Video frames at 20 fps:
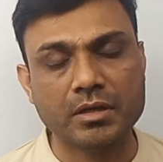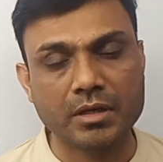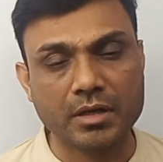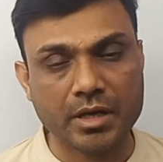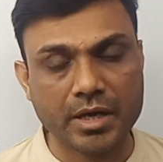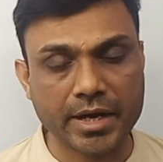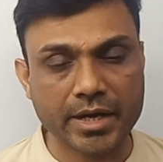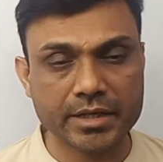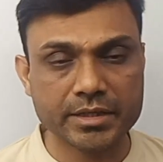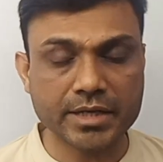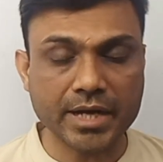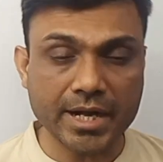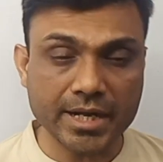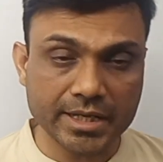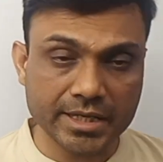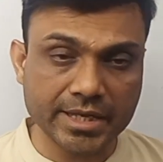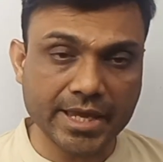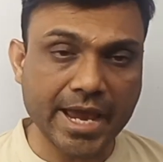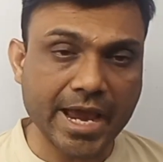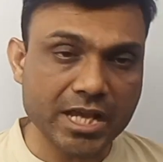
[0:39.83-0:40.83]
and
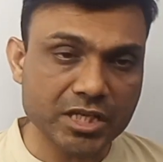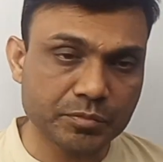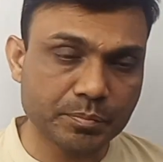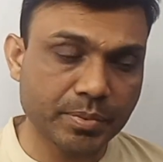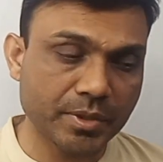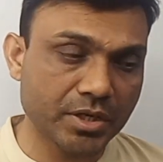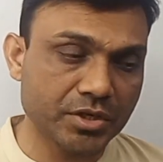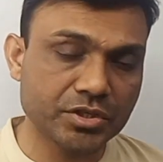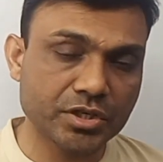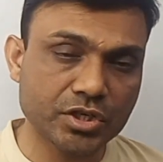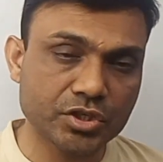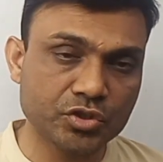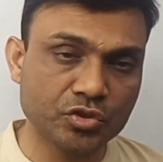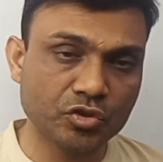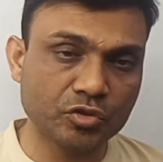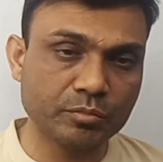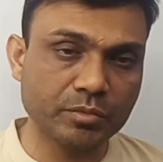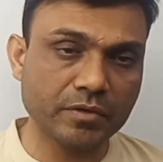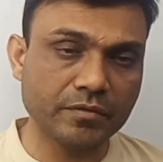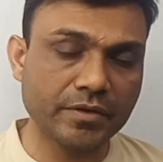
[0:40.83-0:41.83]
that gas pressure
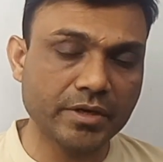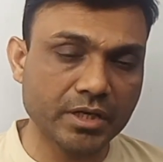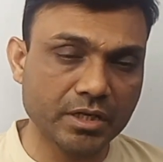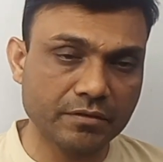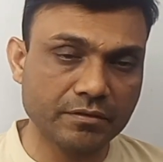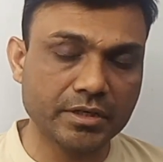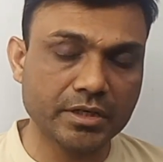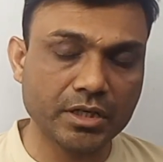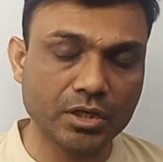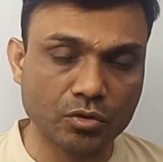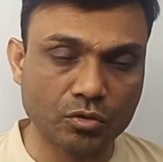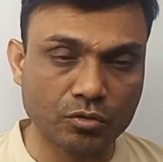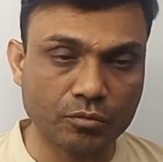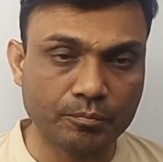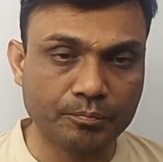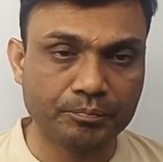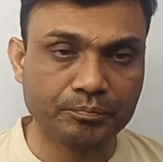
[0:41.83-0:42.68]
should be very low.